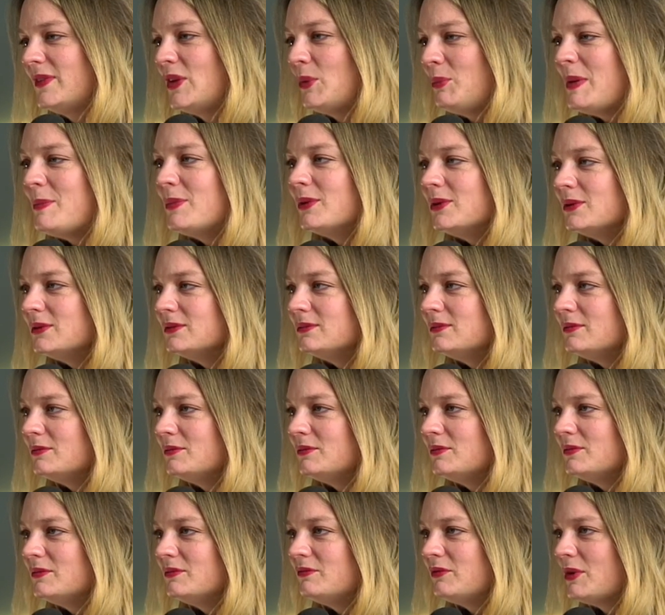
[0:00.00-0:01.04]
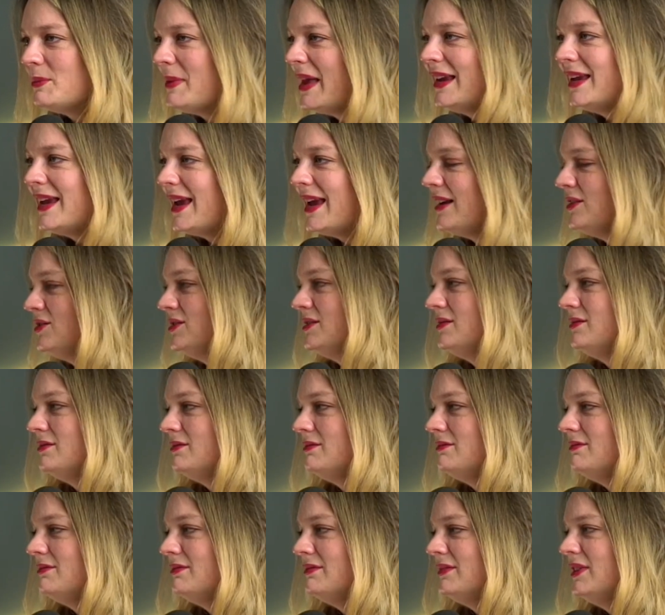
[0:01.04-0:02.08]
people from any age
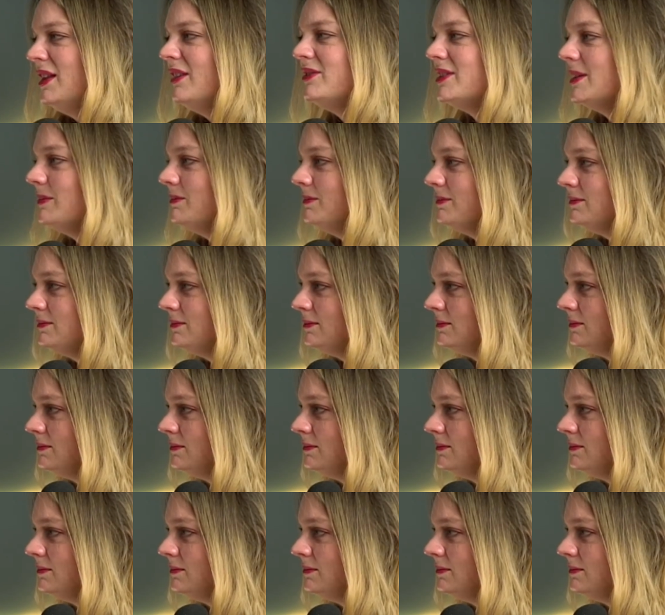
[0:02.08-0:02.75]
loved him.